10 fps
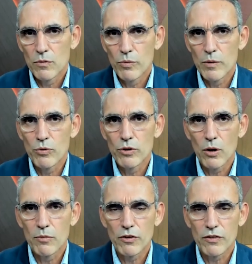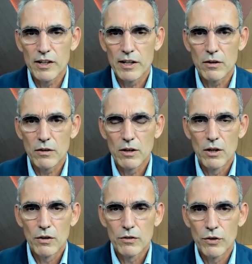we would obviously
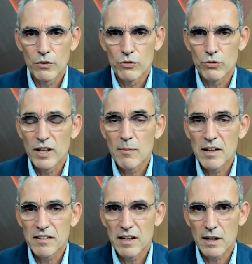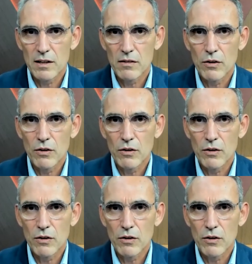turn to Temasek